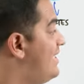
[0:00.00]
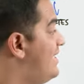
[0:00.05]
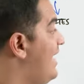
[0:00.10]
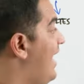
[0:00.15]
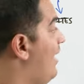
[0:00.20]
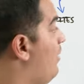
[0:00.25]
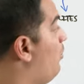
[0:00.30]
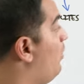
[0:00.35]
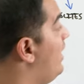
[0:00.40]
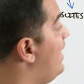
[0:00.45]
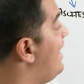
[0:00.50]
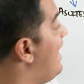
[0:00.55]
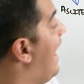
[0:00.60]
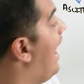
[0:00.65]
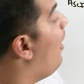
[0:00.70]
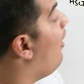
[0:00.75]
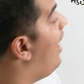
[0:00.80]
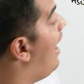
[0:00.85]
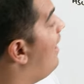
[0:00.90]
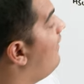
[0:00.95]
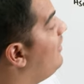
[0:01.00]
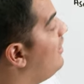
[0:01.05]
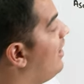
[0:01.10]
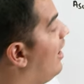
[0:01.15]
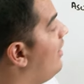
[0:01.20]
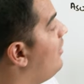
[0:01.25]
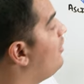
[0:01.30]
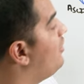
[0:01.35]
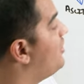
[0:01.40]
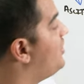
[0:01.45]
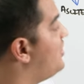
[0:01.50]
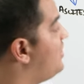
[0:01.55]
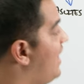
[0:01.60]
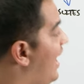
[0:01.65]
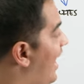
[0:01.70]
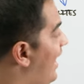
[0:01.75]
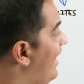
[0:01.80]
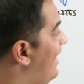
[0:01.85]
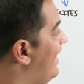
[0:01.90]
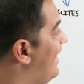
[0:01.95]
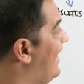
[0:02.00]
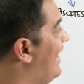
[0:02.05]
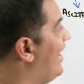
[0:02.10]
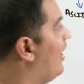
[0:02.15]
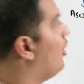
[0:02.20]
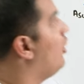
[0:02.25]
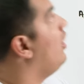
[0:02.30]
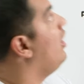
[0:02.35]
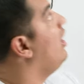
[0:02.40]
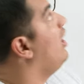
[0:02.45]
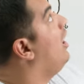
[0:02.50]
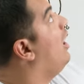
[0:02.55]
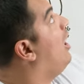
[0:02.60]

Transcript: said, we now have an understanding here